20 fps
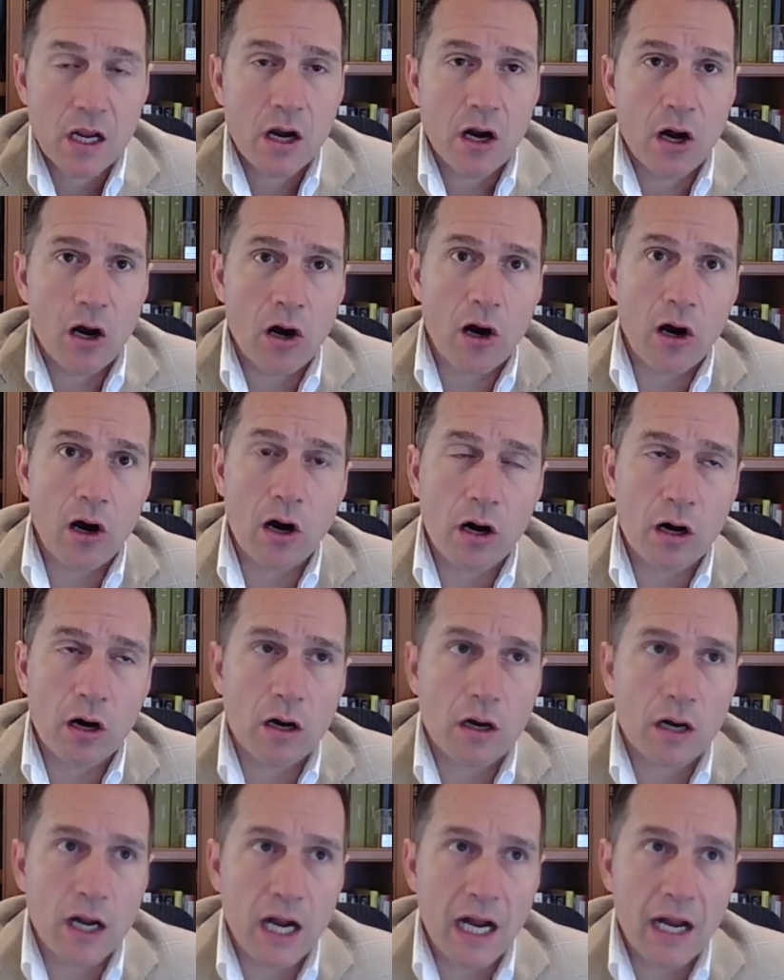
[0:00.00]
are
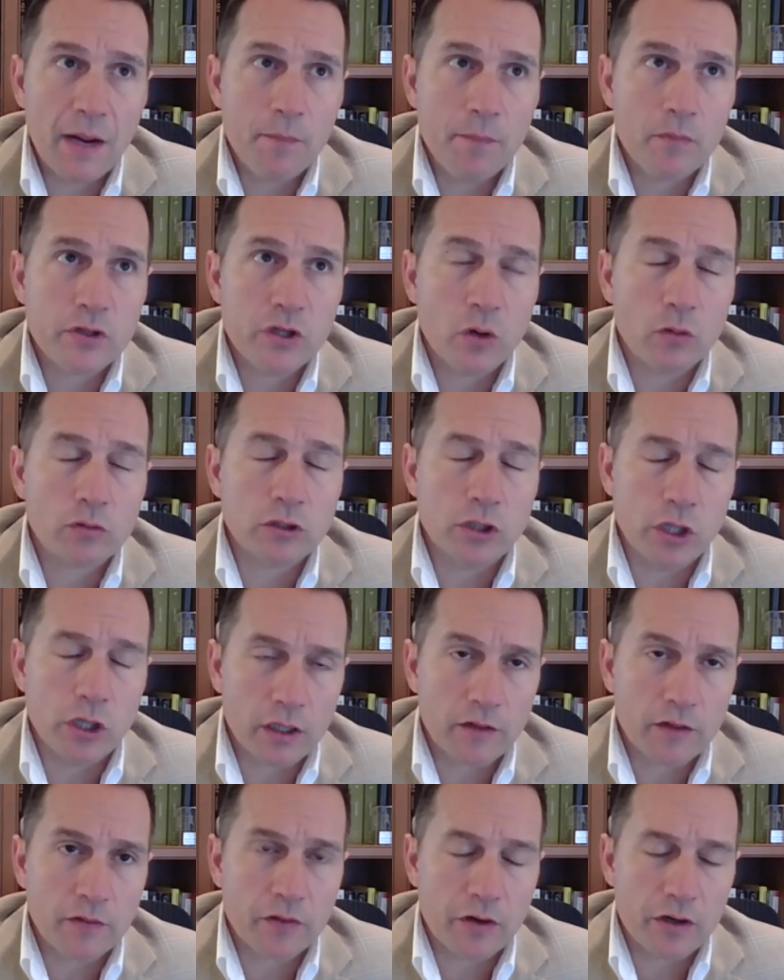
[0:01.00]
um, you know
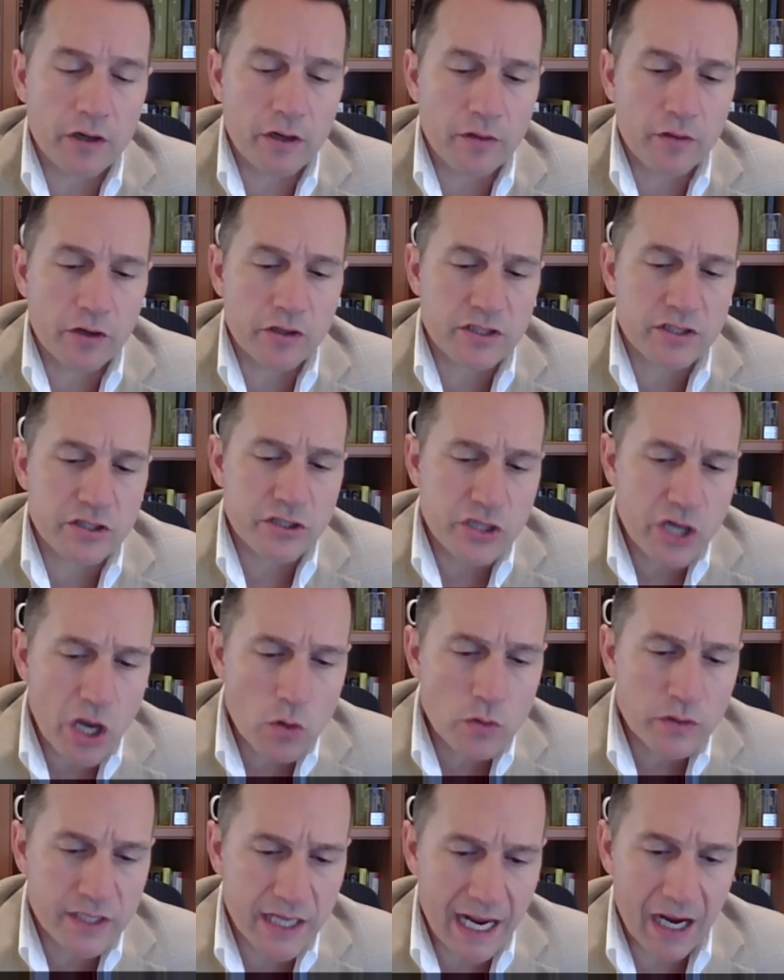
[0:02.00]
look there there's no
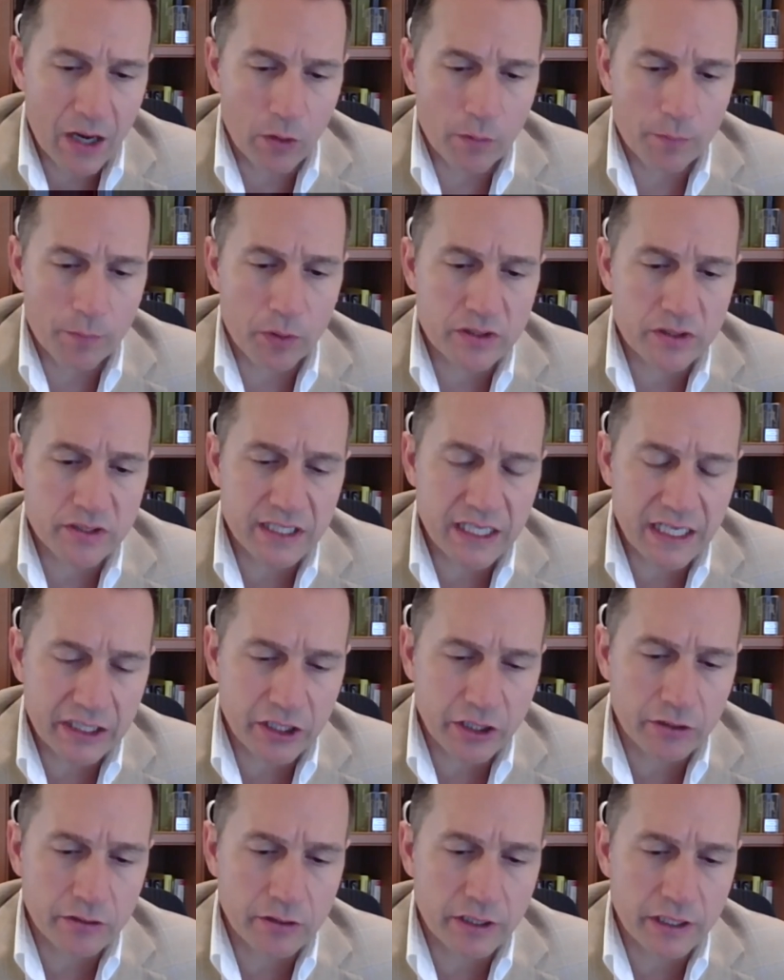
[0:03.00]
doubt
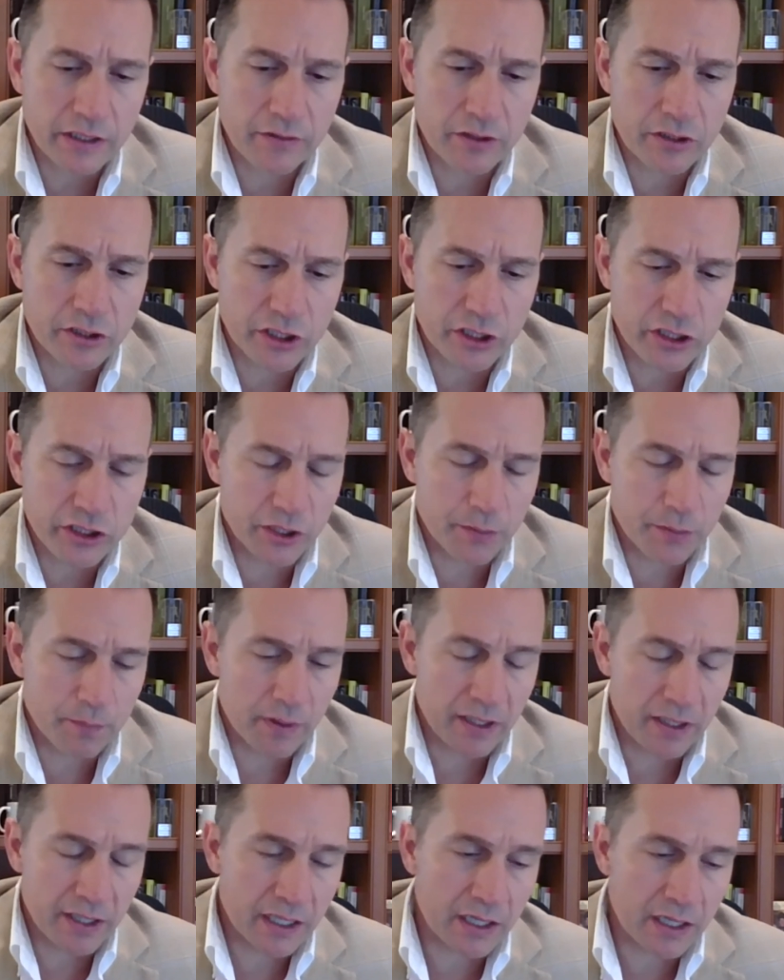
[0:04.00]
particularly in the Xi
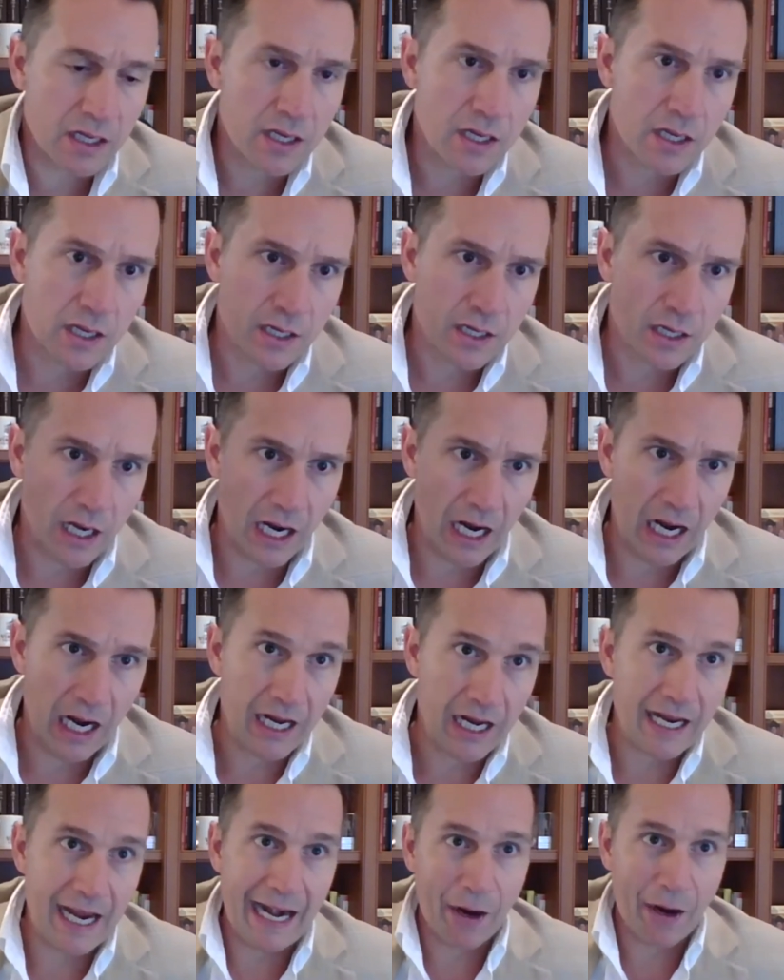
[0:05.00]
Jinping uh,
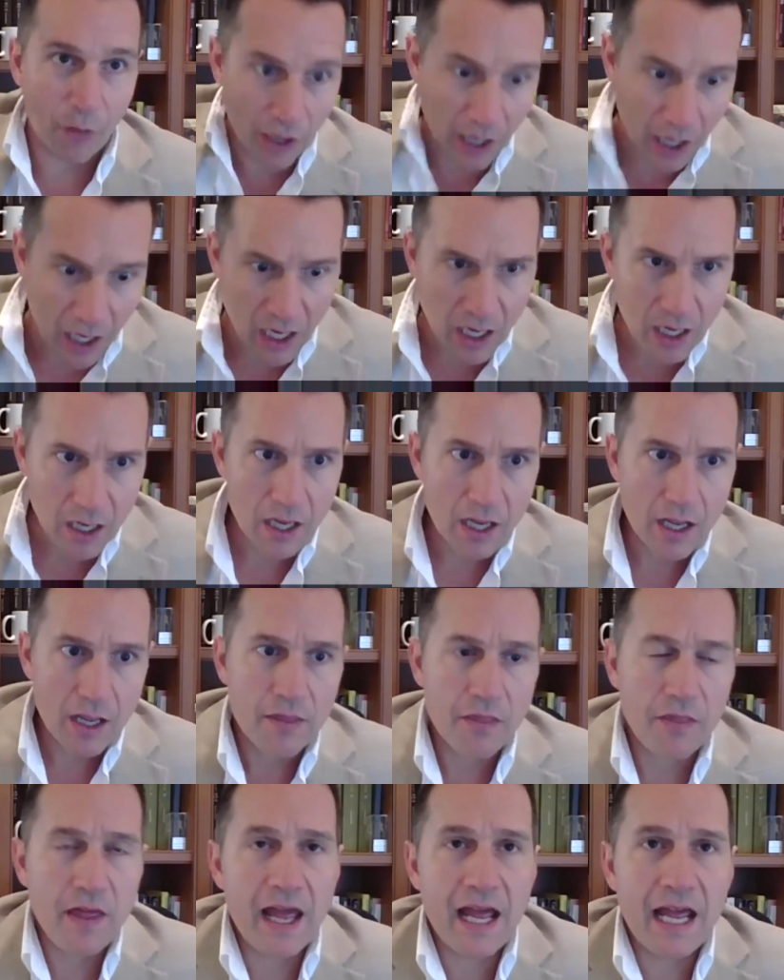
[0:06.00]
era
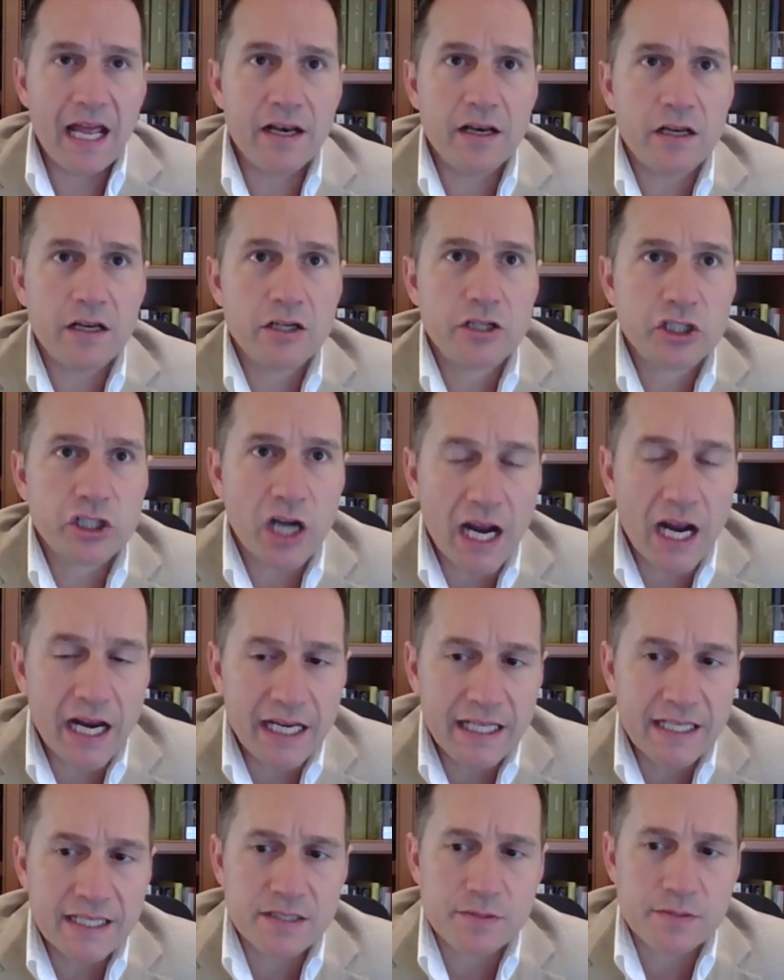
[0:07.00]
that
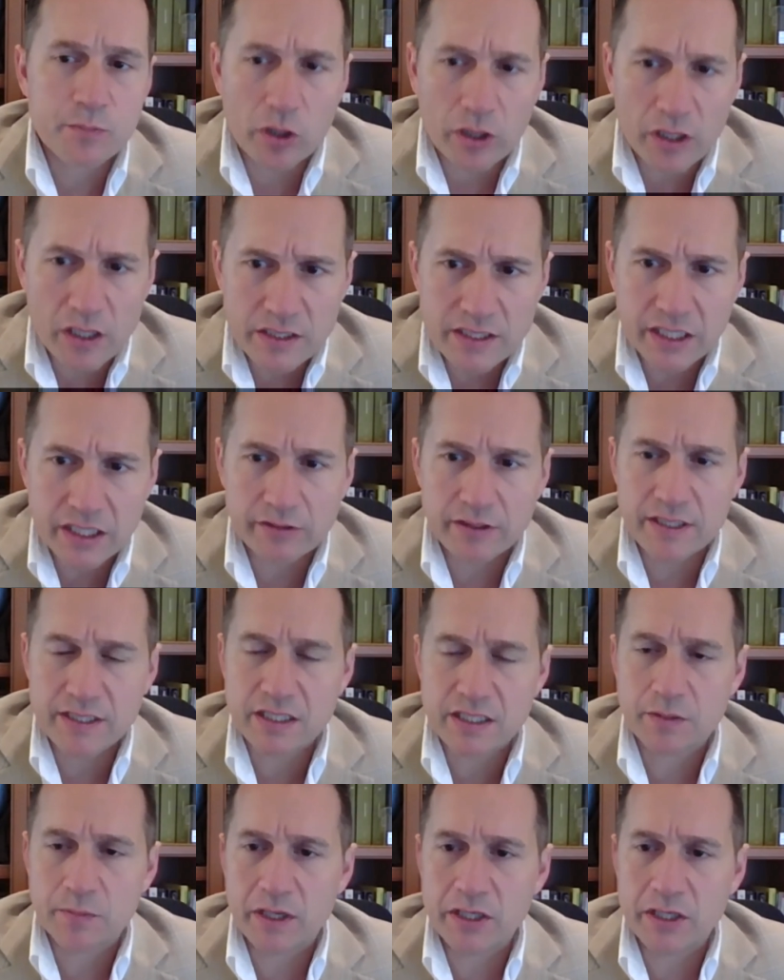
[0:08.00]
Chinese mercantilism and